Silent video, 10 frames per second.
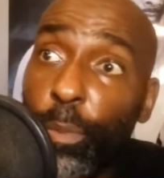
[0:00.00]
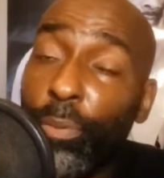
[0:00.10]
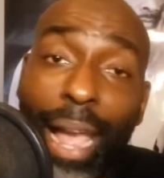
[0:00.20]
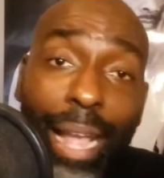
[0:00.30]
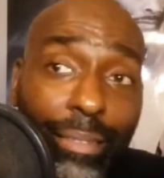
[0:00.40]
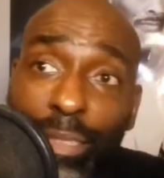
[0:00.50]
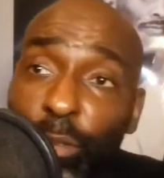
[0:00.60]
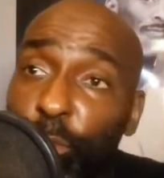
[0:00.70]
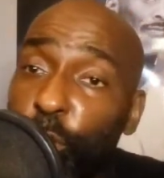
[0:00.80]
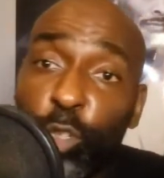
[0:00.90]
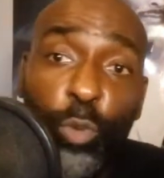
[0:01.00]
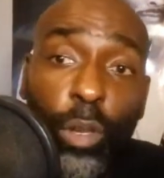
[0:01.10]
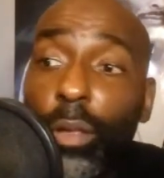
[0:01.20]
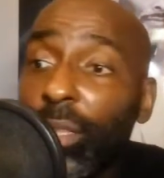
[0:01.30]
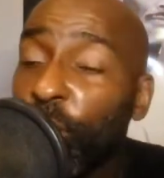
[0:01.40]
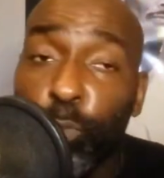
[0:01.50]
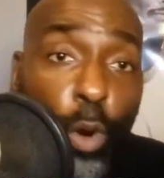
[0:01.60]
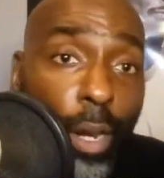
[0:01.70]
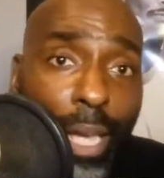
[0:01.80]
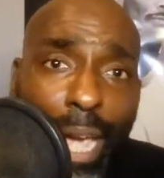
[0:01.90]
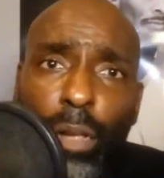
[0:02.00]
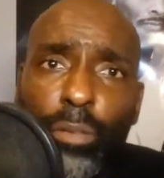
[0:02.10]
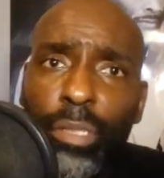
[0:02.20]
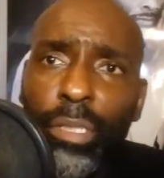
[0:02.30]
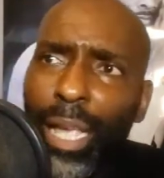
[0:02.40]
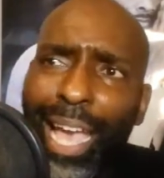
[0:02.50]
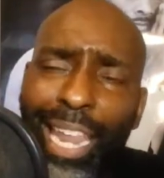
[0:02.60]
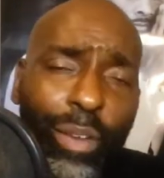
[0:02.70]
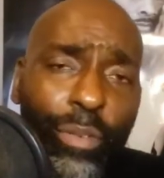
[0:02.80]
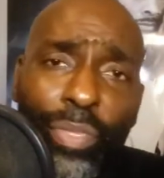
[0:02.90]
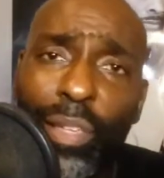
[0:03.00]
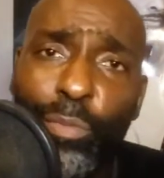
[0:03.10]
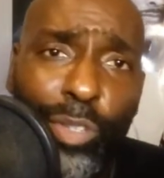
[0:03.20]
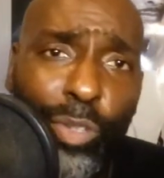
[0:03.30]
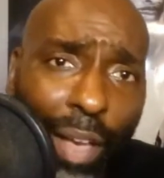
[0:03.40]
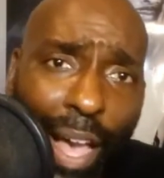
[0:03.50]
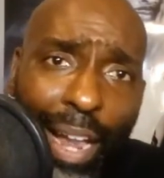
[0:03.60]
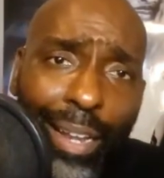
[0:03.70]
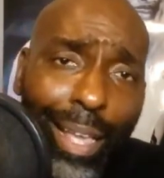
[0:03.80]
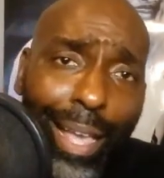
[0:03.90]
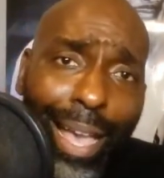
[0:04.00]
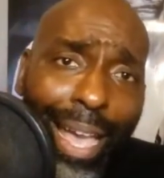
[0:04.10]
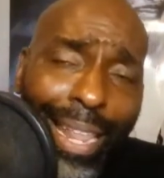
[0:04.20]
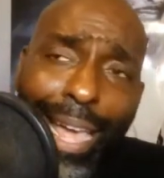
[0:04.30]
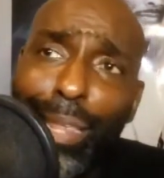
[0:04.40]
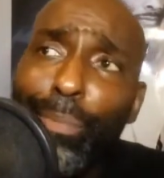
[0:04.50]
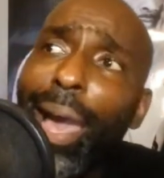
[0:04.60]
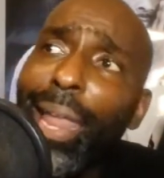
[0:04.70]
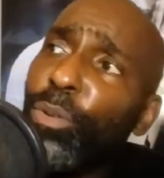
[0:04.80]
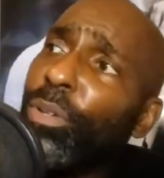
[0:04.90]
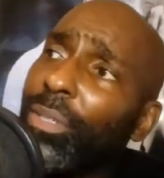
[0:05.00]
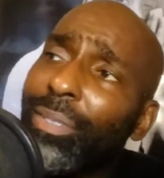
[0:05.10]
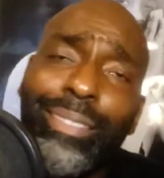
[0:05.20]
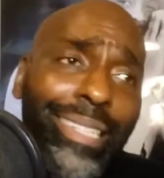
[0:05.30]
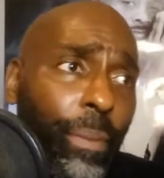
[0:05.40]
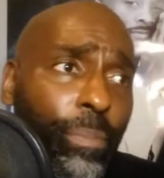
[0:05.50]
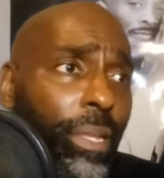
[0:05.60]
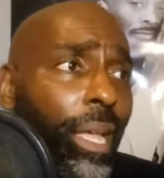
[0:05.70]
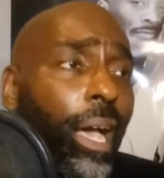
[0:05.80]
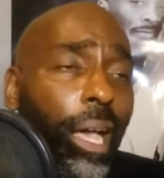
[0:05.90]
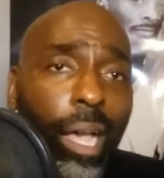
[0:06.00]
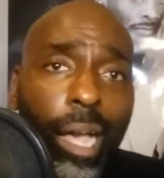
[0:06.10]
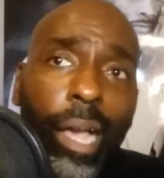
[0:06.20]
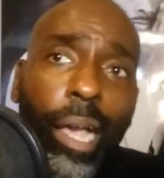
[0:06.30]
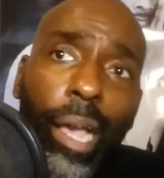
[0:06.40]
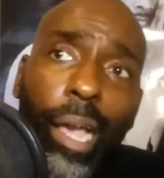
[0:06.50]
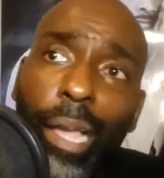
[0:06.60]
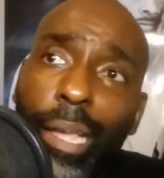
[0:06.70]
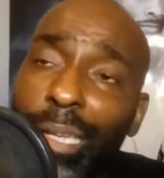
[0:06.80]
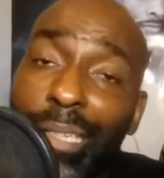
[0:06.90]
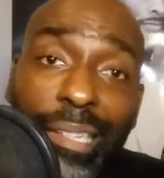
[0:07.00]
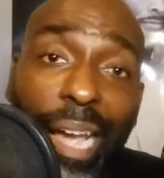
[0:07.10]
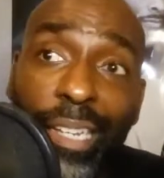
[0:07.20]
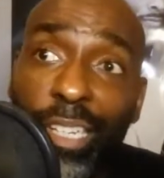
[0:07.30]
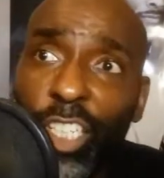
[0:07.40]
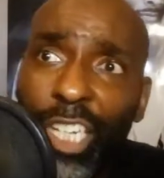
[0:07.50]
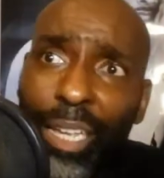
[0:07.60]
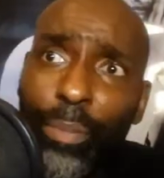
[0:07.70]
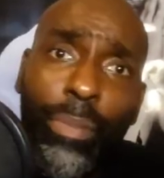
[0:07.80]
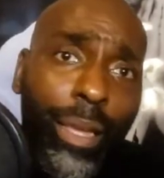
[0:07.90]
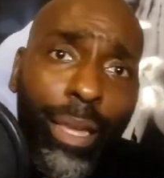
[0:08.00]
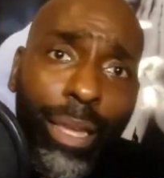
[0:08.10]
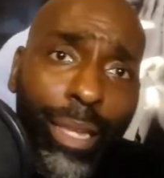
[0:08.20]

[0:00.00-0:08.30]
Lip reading: were practicing, we were doing all these workouts, and everything was fine. And anybody who could have stepped inside the gym,